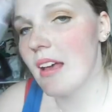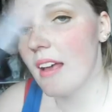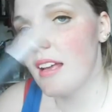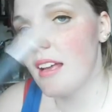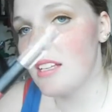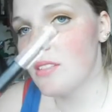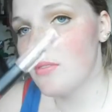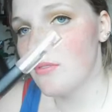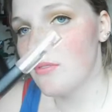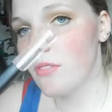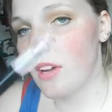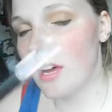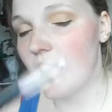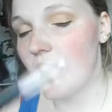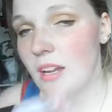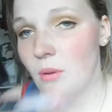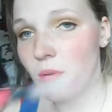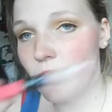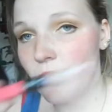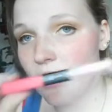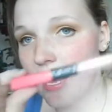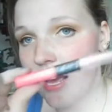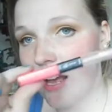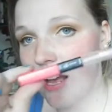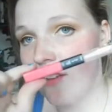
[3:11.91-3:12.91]
as I
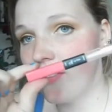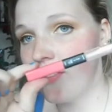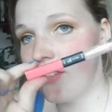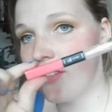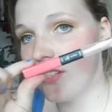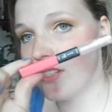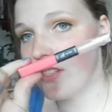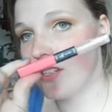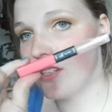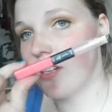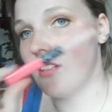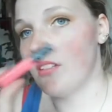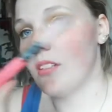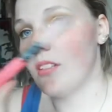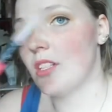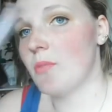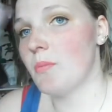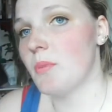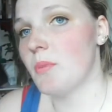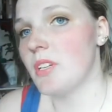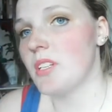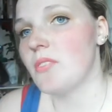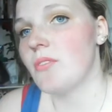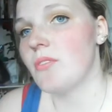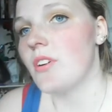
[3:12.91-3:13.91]
only have this color,
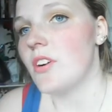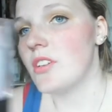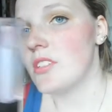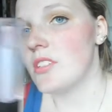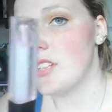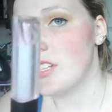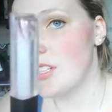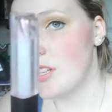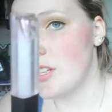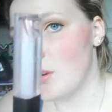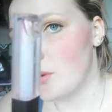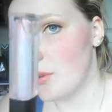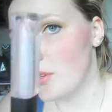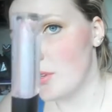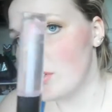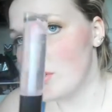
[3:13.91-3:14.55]
but as far as I know,